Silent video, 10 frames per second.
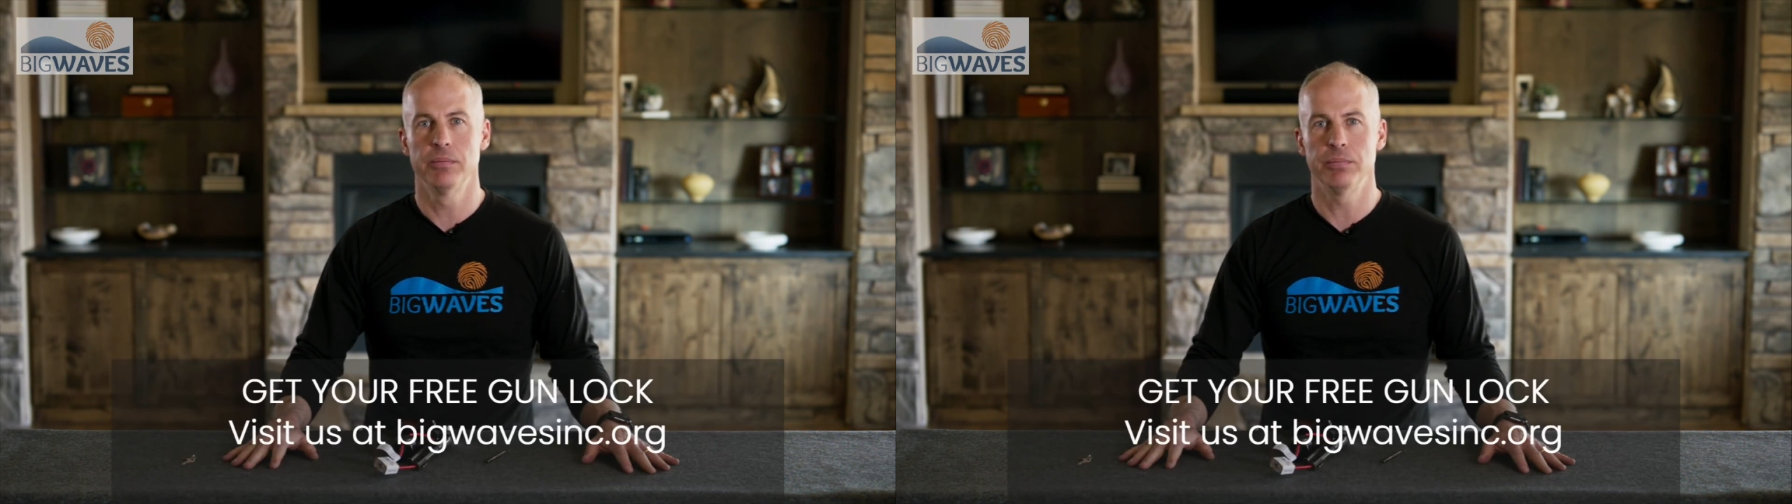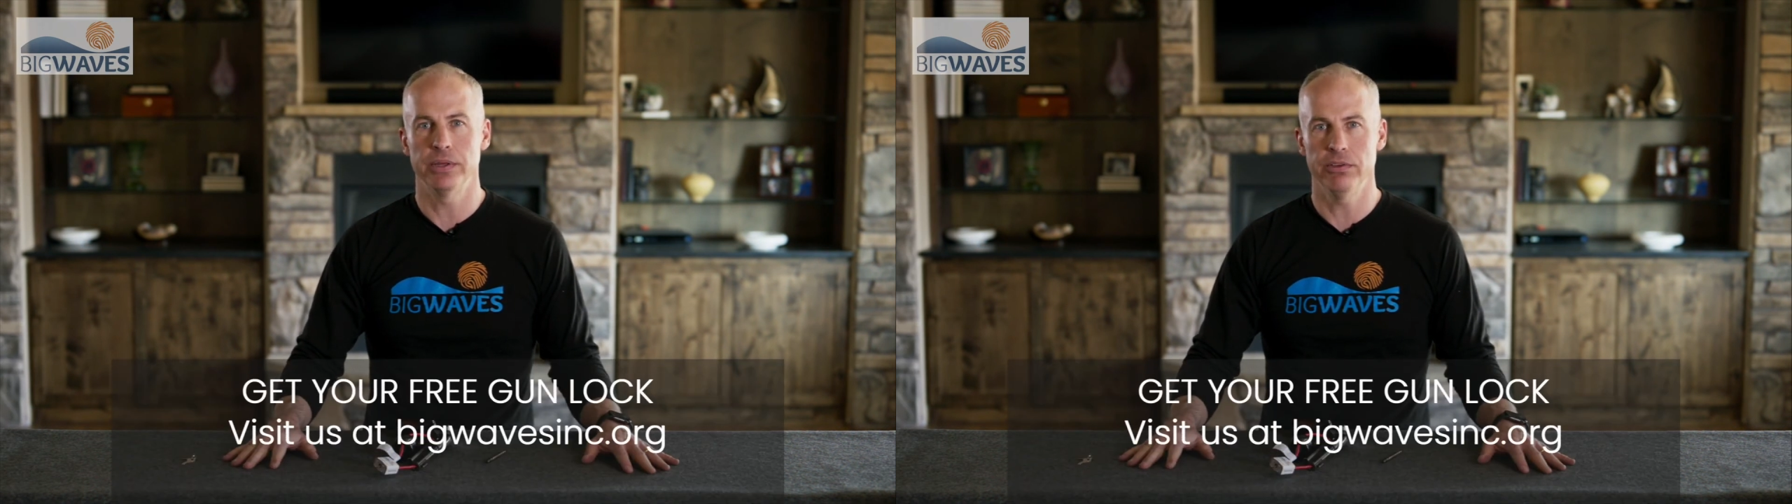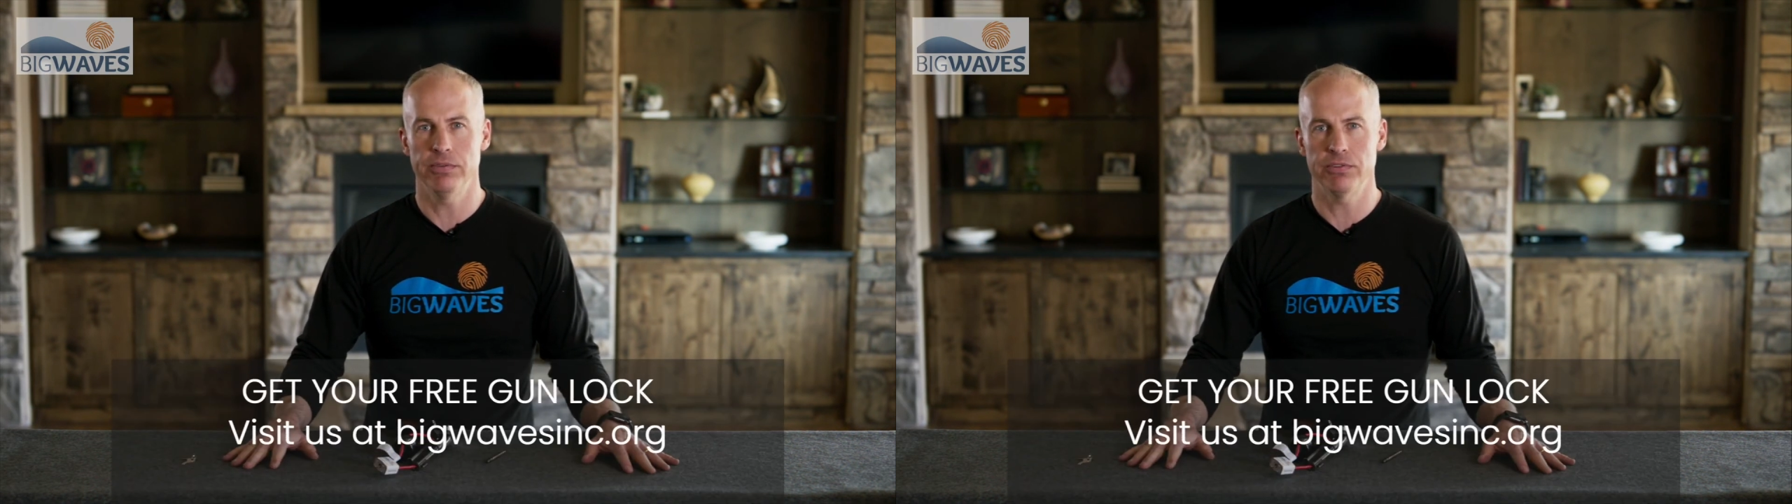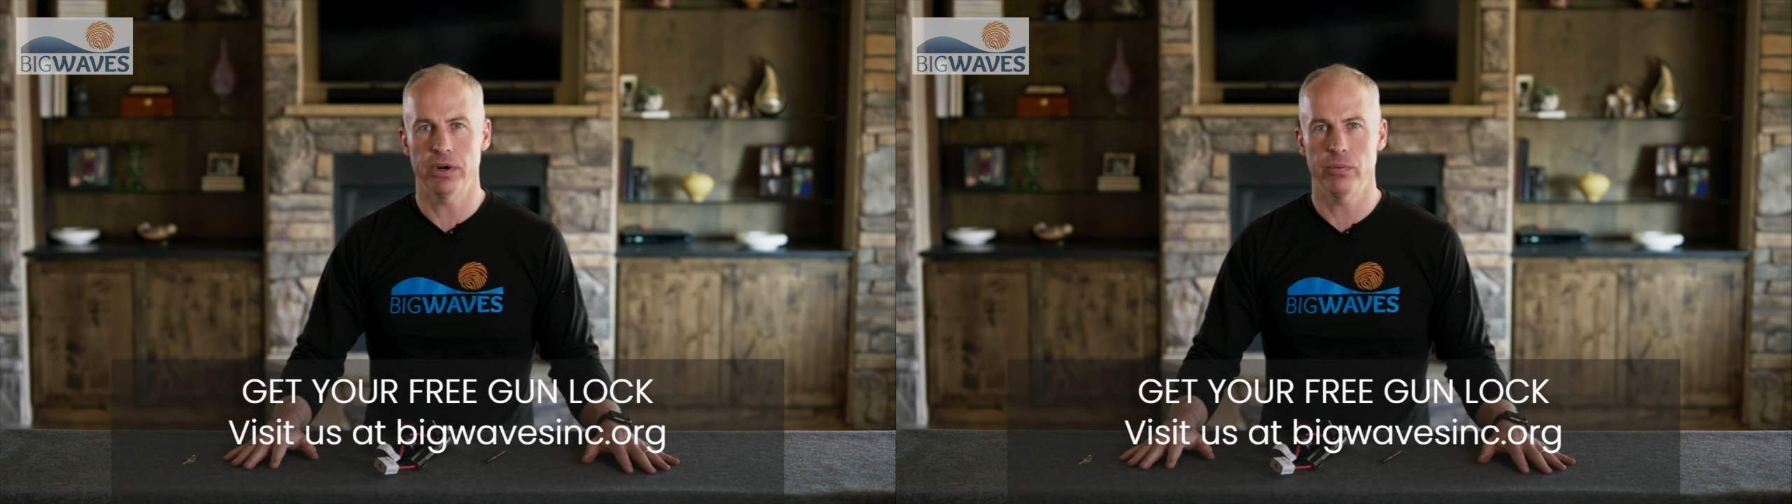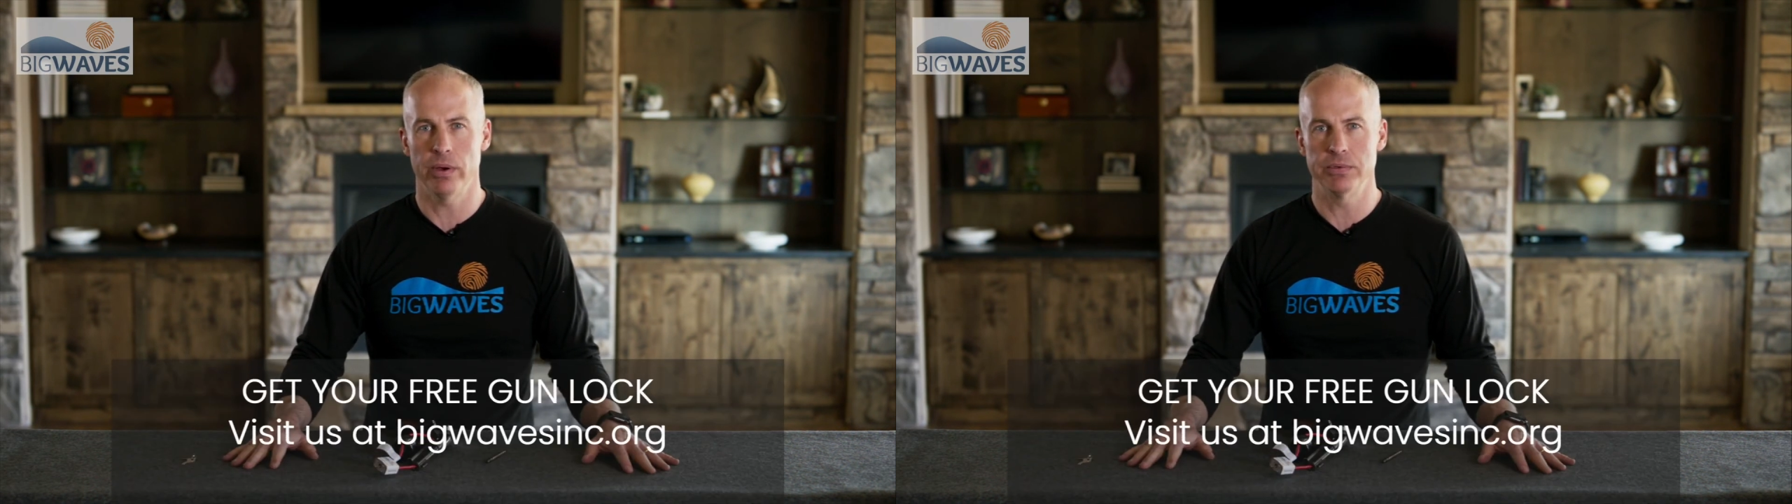please visit
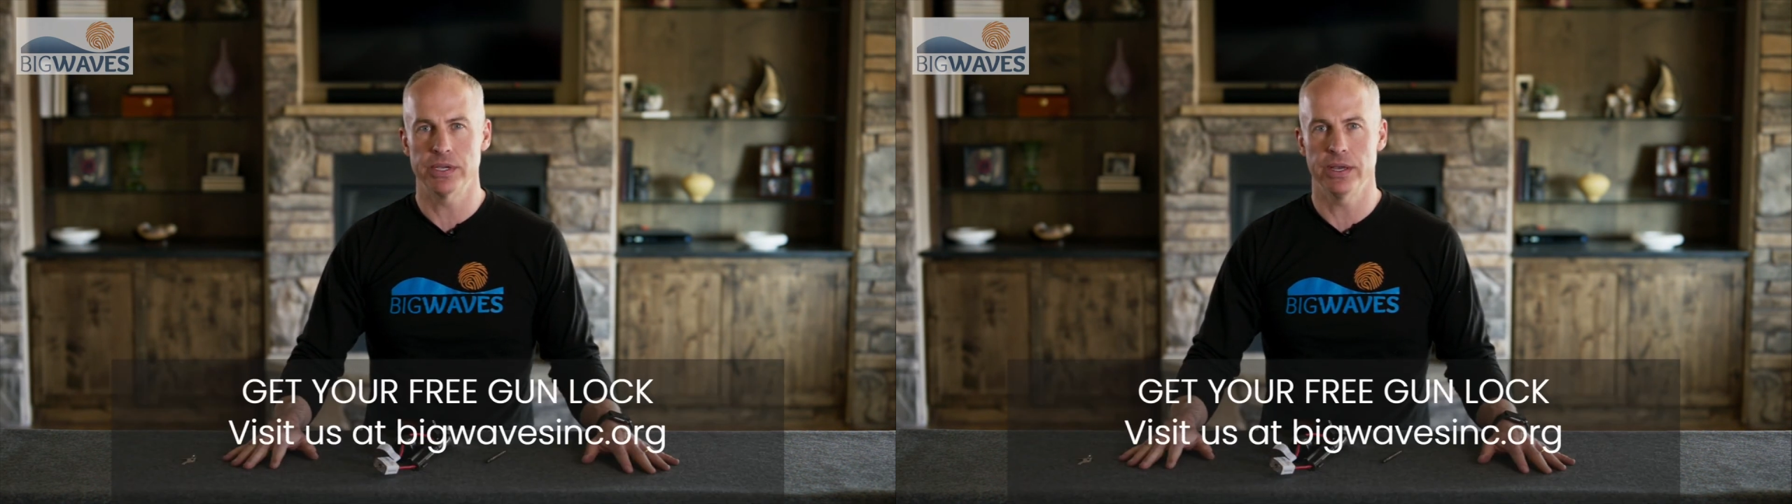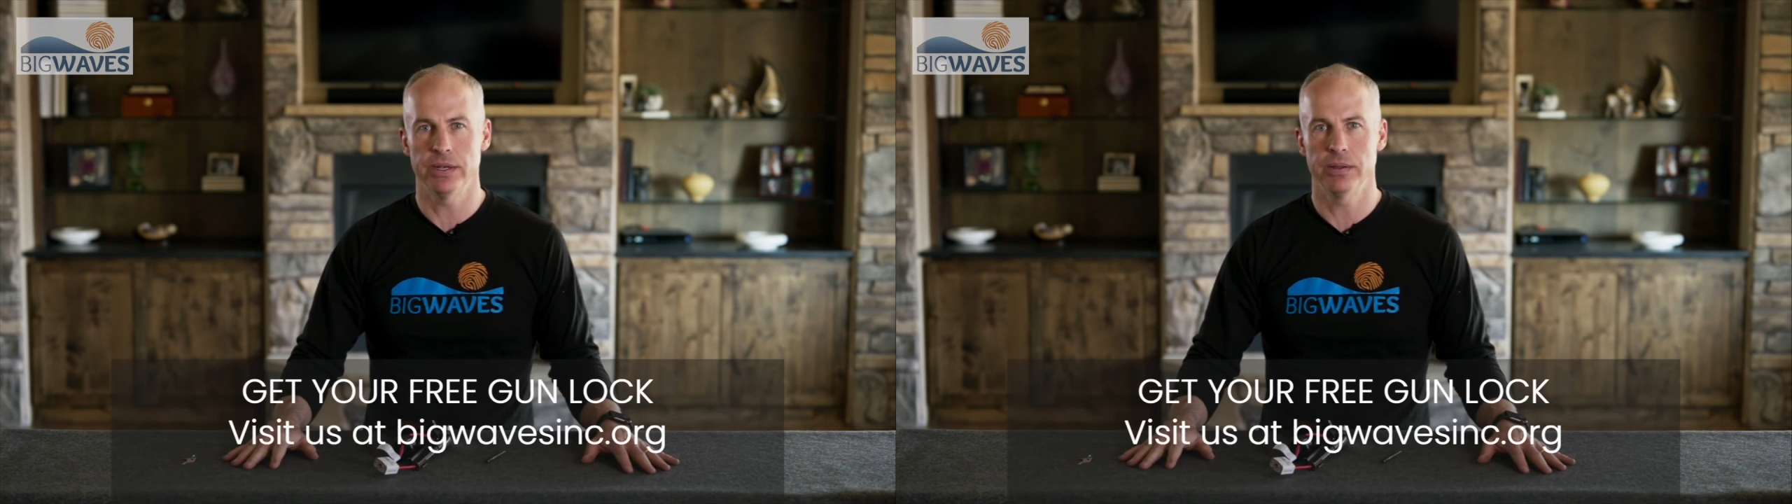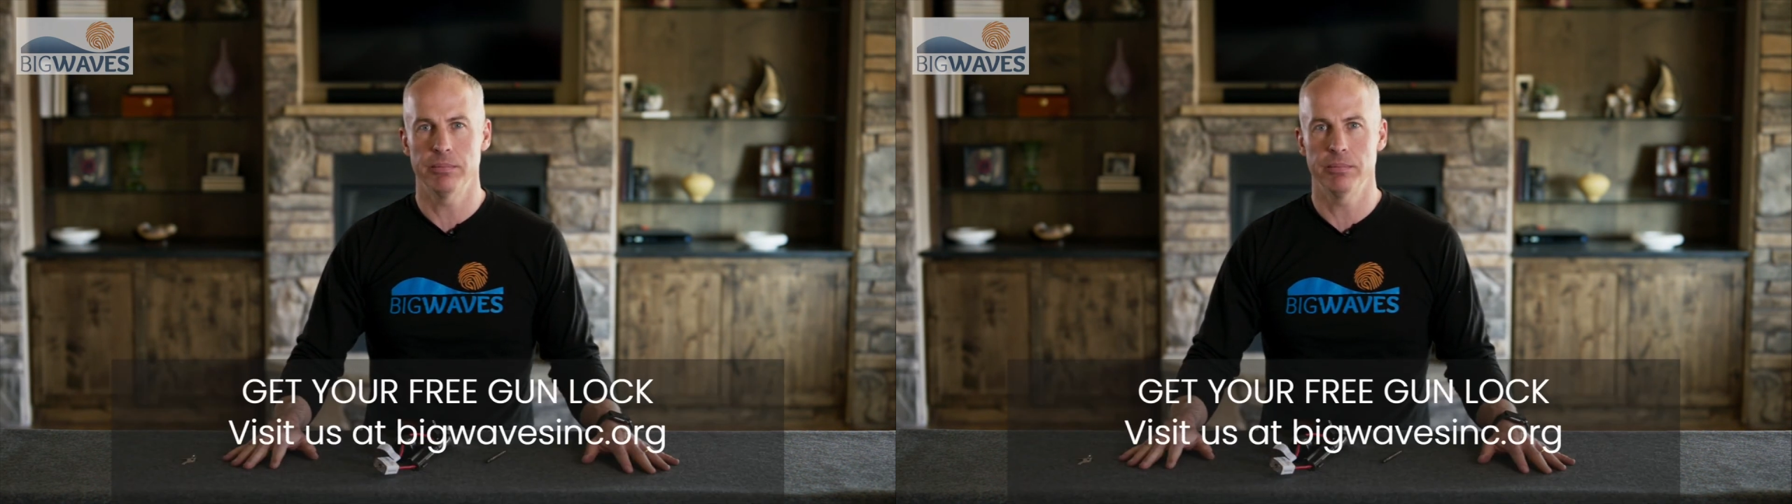our website,